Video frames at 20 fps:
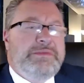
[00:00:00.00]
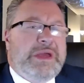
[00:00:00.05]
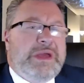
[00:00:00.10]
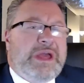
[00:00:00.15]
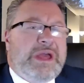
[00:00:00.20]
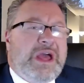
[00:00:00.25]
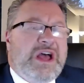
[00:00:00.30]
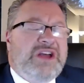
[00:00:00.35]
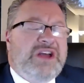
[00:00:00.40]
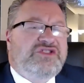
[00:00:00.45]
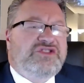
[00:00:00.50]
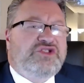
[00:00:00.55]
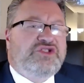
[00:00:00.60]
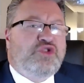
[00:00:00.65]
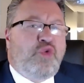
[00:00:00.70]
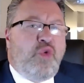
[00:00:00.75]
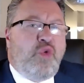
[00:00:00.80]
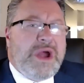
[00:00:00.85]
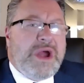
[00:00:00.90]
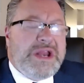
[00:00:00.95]
because
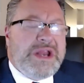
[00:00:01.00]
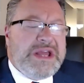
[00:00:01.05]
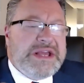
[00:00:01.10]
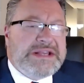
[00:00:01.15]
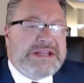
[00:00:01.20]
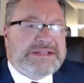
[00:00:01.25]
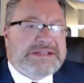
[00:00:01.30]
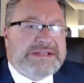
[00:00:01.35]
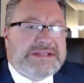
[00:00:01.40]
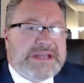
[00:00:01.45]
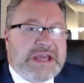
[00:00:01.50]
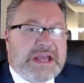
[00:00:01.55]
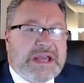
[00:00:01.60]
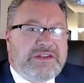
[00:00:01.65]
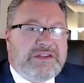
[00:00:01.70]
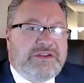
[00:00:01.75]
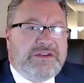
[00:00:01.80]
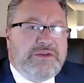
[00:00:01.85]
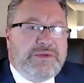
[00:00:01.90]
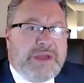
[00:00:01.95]

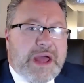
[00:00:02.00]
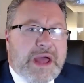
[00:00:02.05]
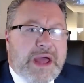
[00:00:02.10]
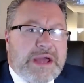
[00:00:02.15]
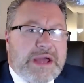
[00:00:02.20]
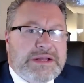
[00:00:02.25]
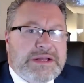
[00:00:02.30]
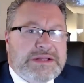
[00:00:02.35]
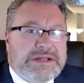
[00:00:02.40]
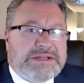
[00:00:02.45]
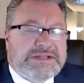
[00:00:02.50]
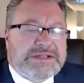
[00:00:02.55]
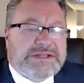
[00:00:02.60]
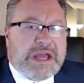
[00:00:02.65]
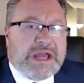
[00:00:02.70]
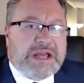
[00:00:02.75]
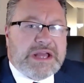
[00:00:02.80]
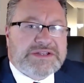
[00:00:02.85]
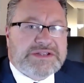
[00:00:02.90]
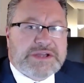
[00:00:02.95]
26 united
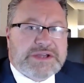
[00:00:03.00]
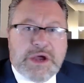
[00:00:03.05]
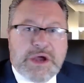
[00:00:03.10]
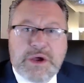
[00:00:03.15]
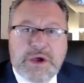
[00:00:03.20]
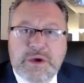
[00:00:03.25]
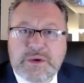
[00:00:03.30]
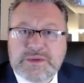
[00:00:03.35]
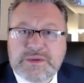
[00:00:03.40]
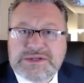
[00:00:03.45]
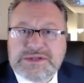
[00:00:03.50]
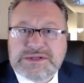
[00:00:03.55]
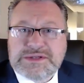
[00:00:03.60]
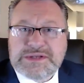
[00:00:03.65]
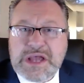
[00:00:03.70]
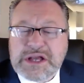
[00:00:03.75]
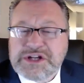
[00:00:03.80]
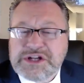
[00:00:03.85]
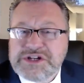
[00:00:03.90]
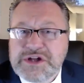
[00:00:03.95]
states code
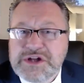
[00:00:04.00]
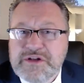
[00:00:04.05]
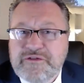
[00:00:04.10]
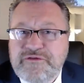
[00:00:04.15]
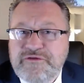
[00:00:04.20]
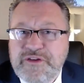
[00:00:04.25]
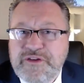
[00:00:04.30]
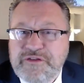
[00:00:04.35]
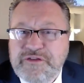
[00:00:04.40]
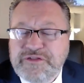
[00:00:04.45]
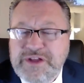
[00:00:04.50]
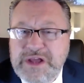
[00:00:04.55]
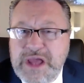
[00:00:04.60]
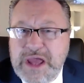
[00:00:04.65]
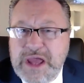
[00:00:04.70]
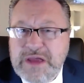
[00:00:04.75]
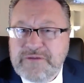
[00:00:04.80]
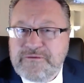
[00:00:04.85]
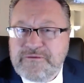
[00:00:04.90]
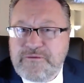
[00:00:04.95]
section
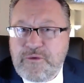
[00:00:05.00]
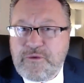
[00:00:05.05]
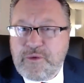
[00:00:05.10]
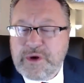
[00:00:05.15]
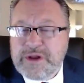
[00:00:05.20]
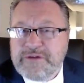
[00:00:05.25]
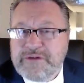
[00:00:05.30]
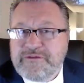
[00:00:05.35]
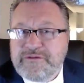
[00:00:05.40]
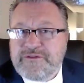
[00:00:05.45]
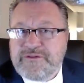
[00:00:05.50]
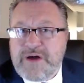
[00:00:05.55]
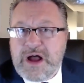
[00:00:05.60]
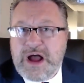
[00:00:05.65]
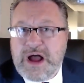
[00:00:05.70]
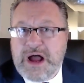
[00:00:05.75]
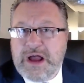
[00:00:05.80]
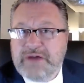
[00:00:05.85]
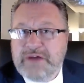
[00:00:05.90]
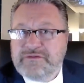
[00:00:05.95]

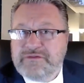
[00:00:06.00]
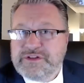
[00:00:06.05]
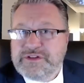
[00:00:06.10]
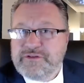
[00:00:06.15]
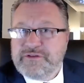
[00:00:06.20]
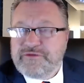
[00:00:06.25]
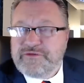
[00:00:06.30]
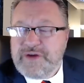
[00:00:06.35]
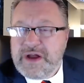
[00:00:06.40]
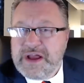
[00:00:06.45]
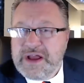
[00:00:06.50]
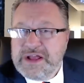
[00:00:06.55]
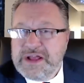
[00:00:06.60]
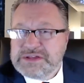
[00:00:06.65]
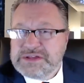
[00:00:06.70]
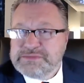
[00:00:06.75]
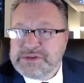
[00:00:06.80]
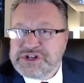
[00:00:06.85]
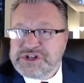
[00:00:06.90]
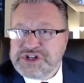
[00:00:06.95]
5845
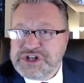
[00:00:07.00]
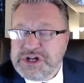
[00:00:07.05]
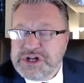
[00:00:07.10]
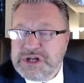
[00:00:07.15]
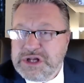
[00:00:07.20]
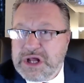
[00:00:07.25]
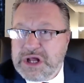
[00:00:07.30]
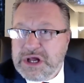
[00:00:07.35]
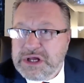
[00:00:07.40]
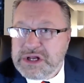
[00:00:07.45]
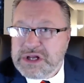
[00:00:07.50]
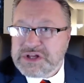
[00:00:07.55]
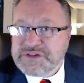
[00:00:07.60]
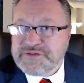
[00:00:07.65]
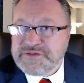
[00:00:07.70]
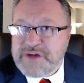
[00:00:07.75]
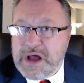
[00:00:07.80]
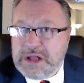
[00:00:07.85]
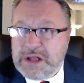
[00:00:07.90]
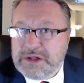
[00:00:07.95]
defines machine gun as
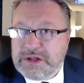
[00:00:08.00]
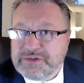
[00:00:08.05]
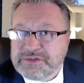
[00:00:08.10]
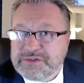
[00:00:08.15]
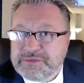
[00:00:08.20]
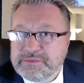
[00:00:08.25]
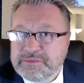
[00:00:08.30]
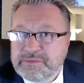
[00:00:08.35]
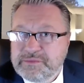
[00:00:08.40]
follows